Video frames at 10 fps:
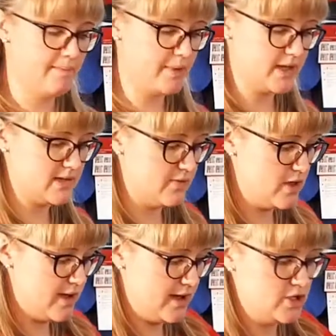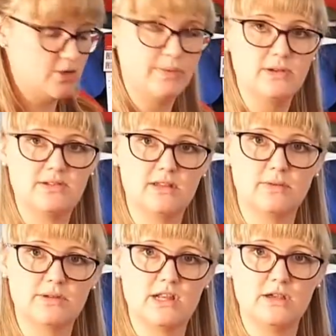Because if you had your booster
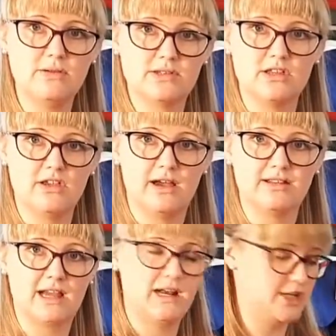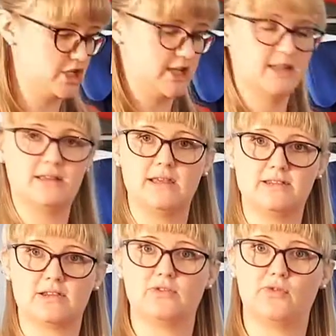that was loose and you had a collision,
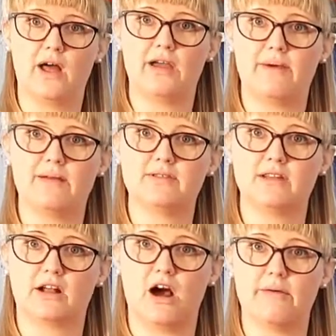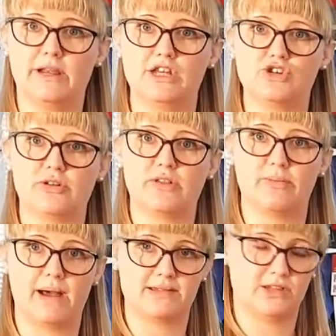this could fly around in the car and injure another
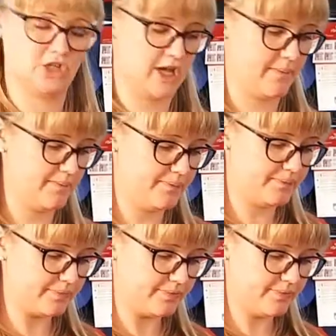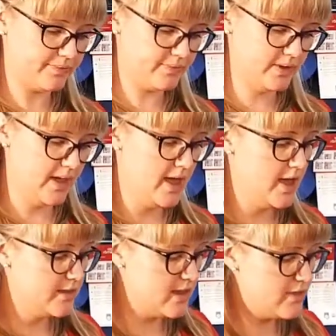passenger.
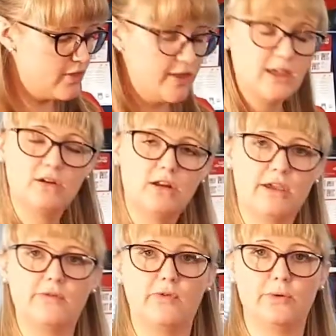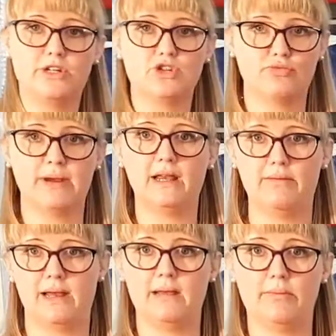The other thing you're looking for, which is really,
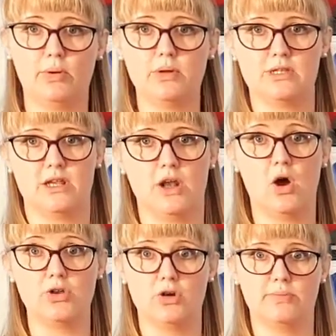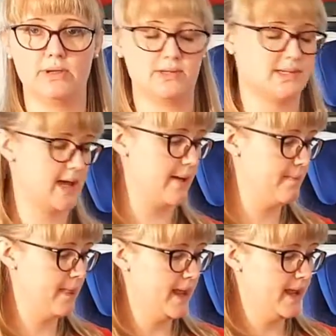really important on your booster,
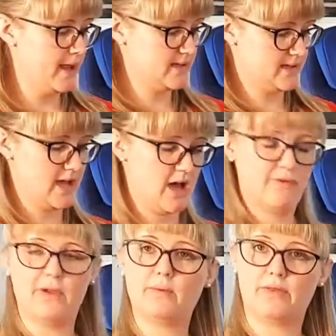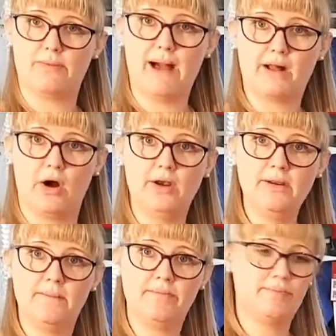is to have it with a back on,
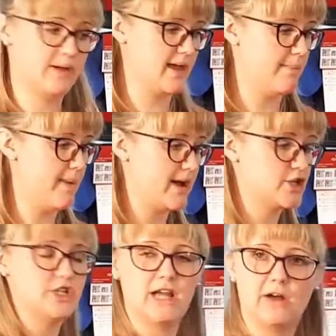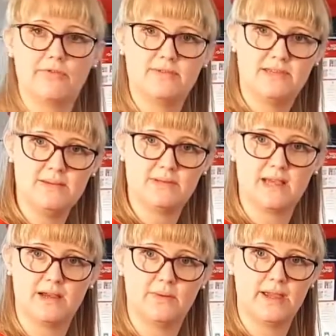but that back should have deep
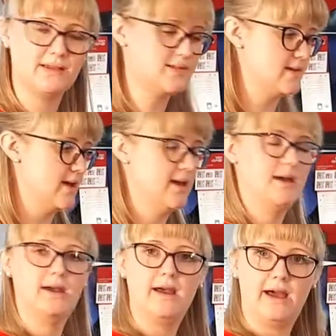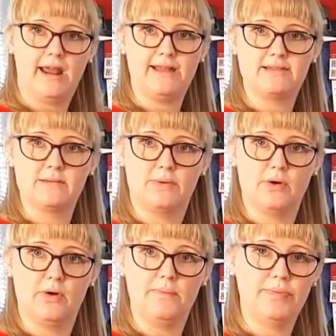side wings and head
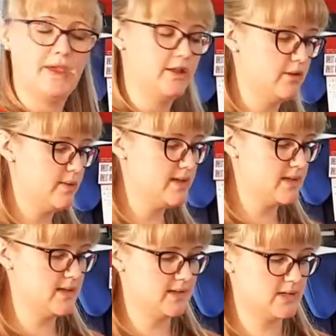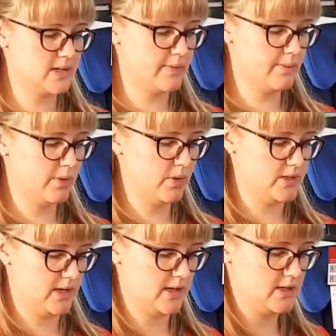support. The reason this is so
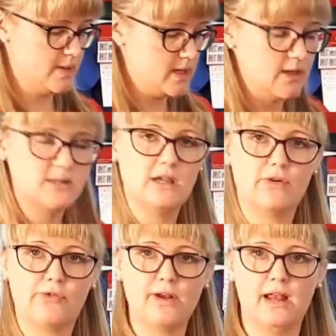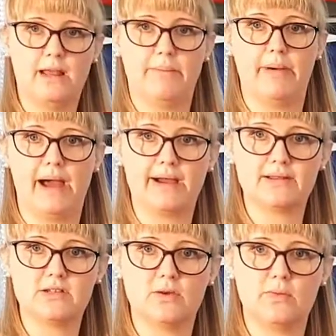important is because in a frontal
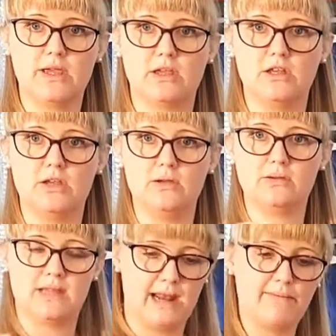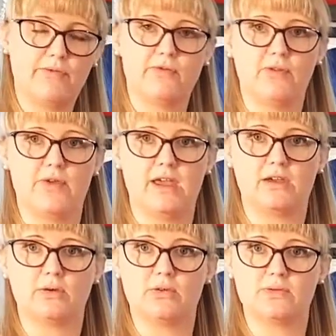impact, we can use the length of the
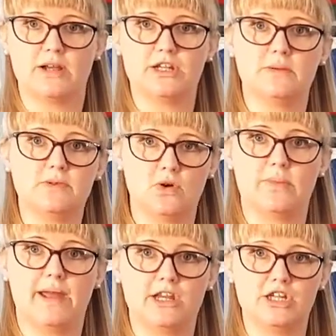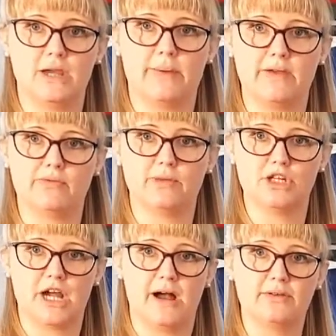vehicle to actually absorb energy away from the
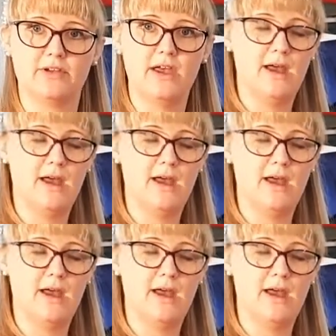child.